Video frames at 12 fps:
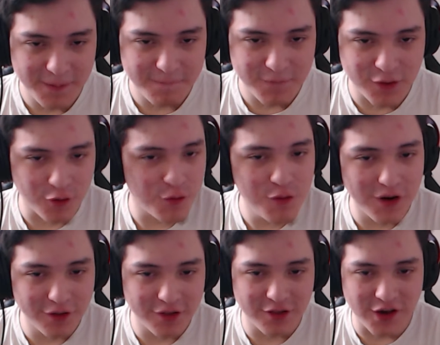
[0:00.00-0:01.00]
So who
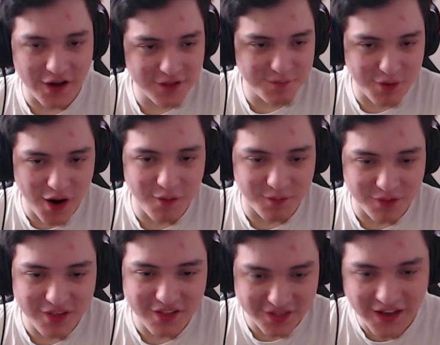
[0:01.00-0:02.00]
else is causing
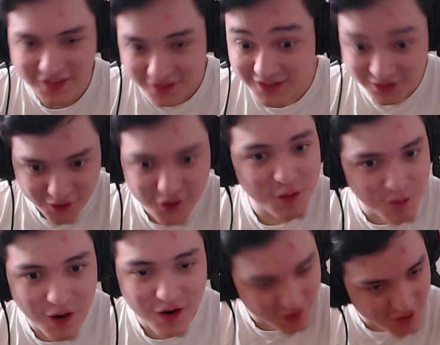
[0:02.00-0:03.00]
problems? That's the thing we
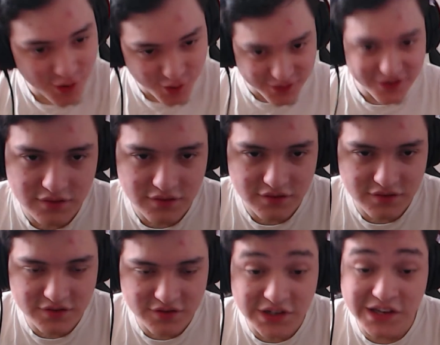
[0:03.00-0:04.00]
want to know.
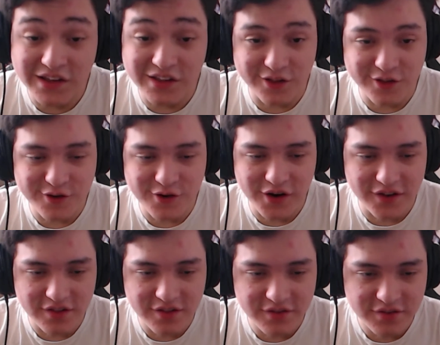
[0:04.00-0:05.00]
Jesus
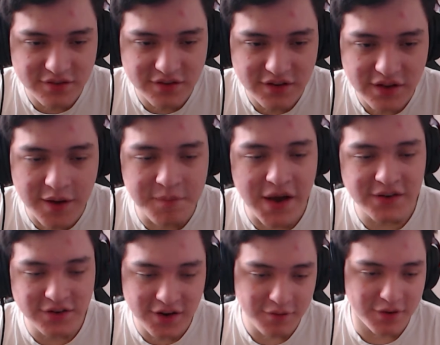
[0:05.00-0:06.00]
Christ. Imagine
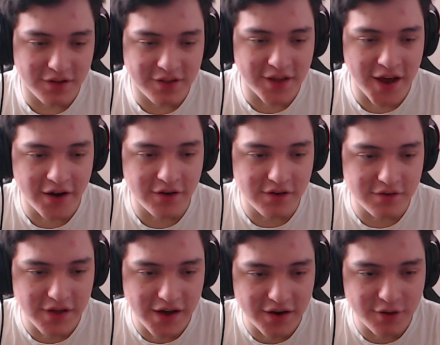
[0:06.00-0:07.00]
having to sign all of
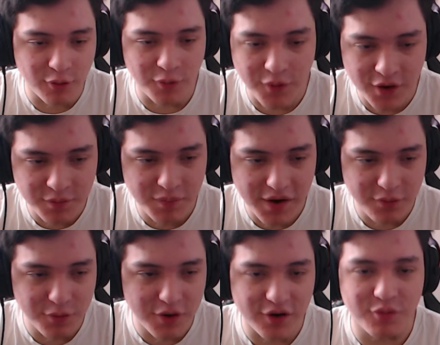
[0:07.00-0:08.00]
that one by
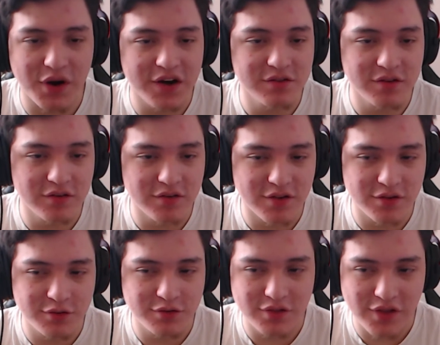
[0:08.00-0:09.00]
one. Why didn't they just
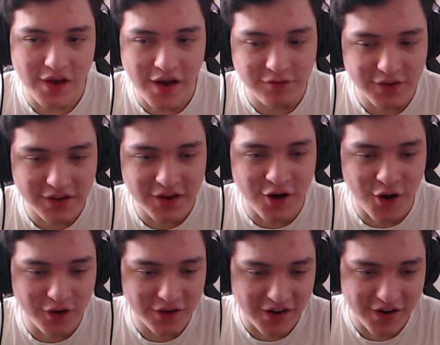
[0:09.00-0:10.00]
have like an
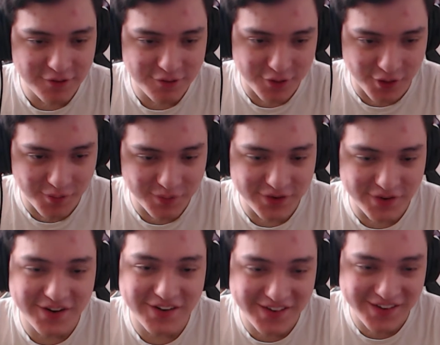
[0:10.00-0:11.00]
online form,
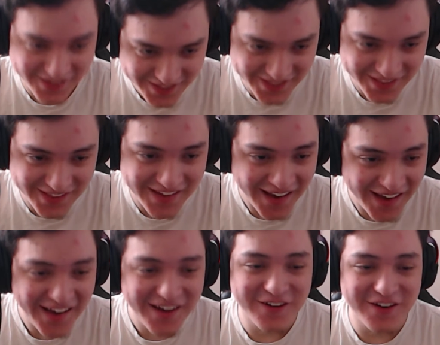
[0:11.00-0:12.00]
dude?
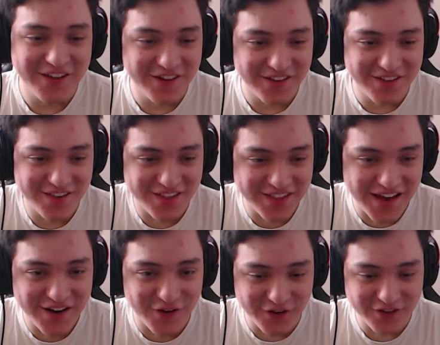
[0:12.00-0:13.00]
Where you could just
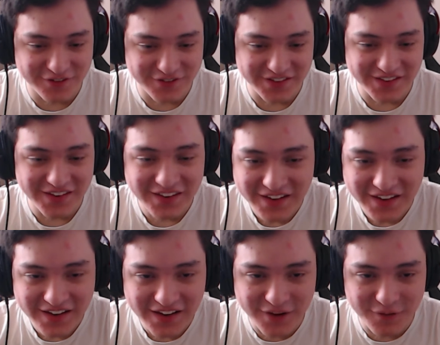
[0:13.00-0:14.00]
sign all of it
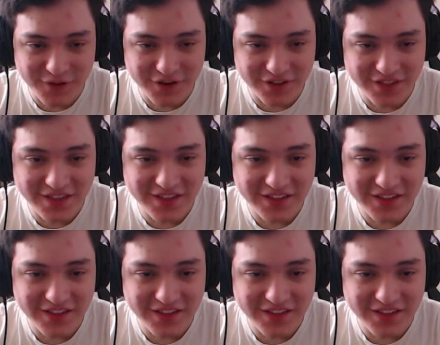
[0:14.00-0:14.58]
at once.